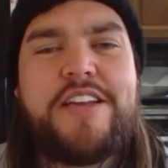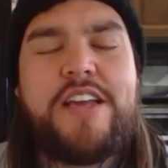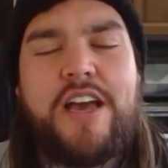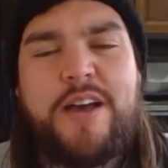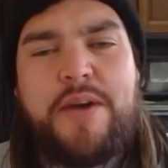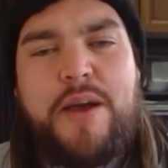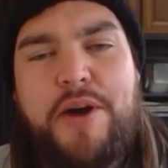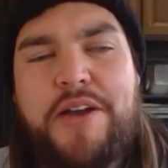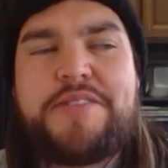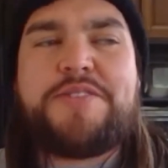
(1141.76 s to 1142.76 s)
I'm
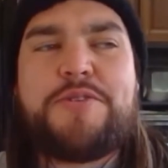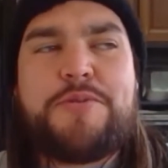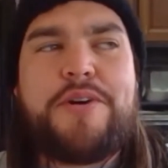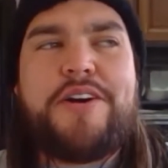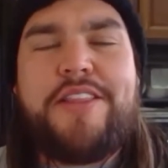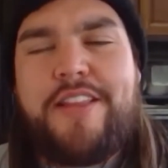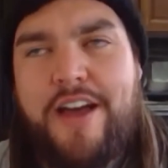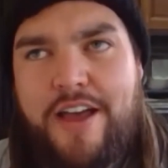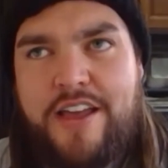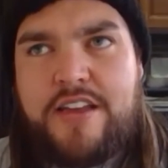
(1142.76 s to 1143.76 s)
on Zoom a
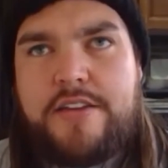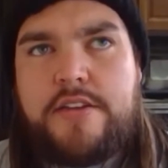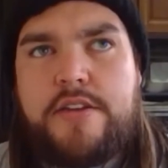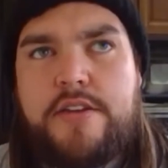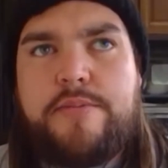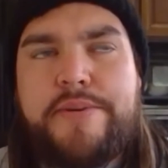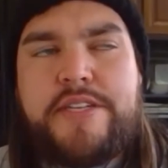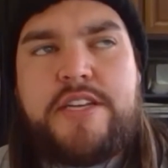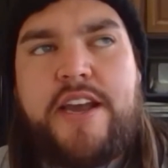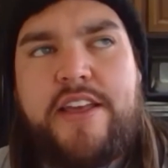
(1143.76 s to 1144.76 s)
lot, which
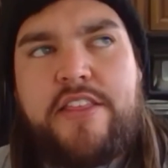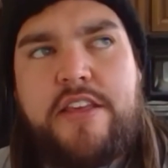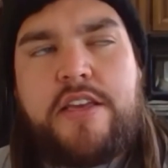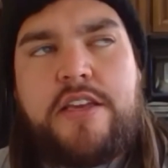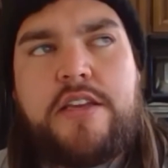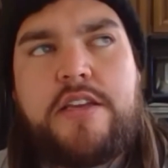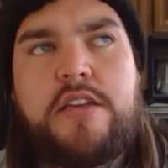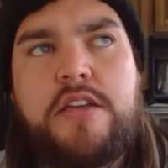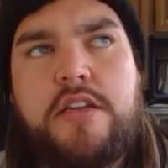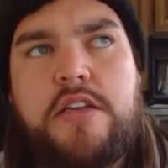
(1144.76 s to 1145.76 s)
I think
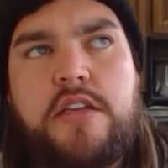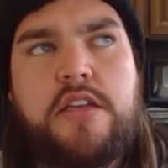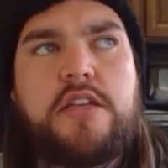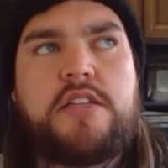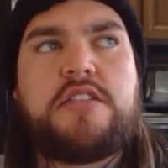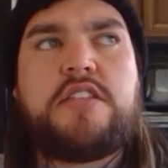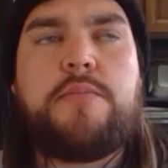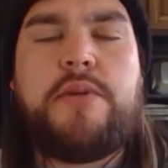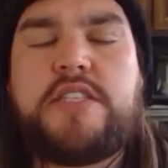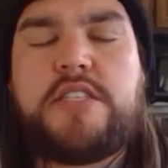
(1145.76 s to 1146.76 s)
in some
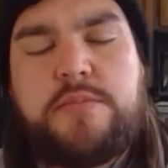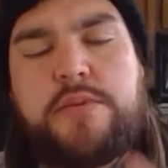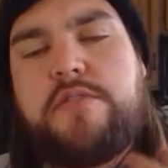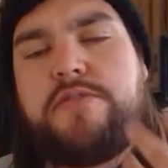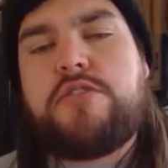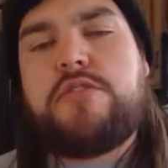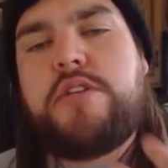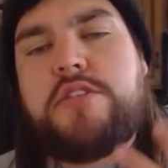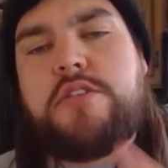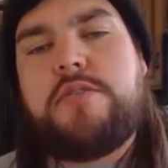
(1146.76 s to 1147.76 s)
ways is beneficial when
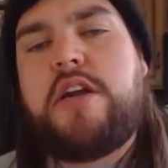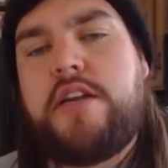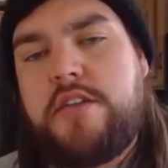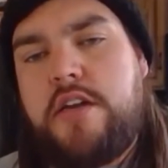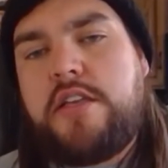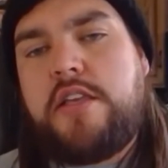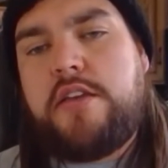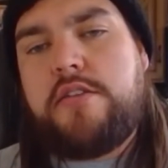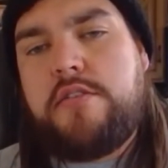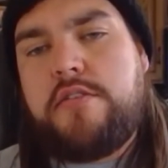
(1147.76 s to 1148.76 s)
it's you and I
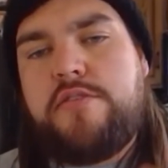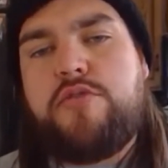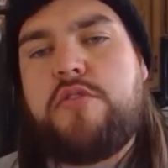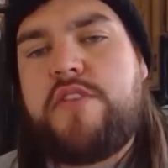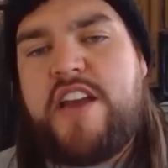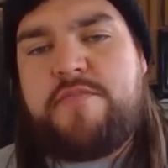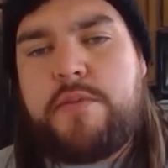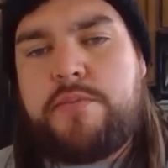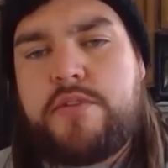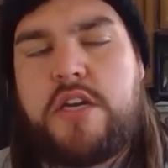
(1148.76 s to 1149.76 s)
talking or 4 or 5
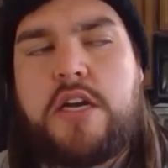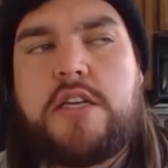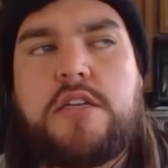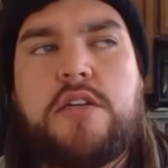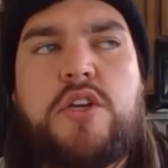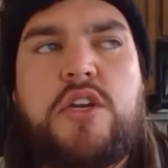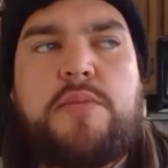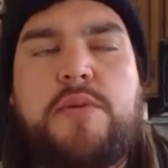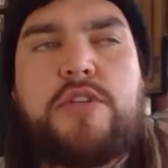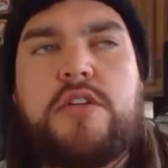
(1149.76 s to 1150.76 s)
people talking.
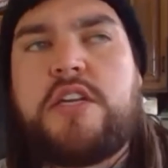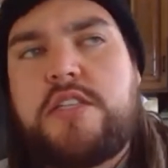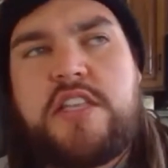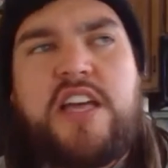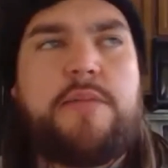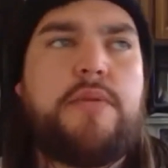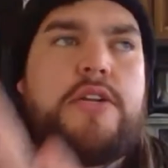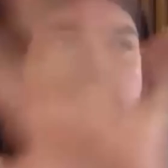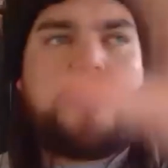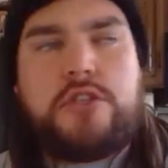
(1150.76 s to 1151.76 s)
But when you get into that
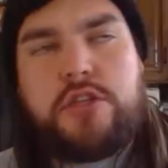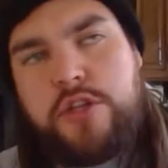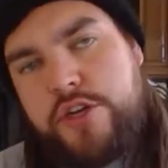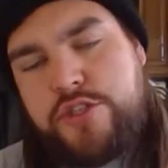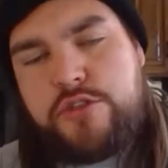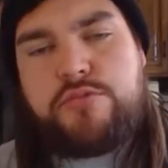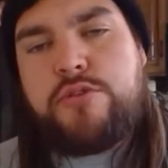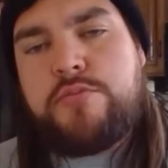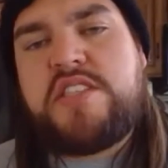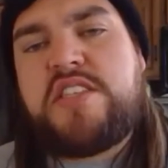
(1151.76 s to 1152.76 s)
much larger
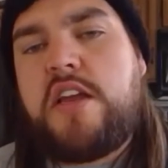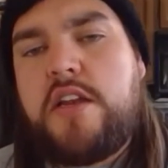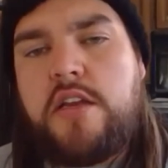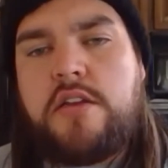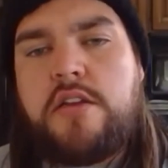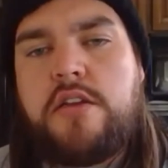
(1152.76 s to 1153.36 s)
room setting,